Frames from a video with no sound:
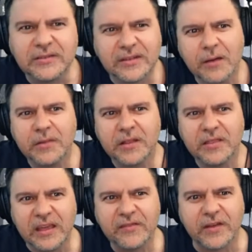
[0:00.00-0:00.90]
come to
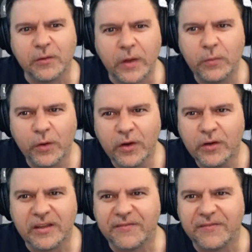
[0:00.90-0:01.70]
think of it, we weren't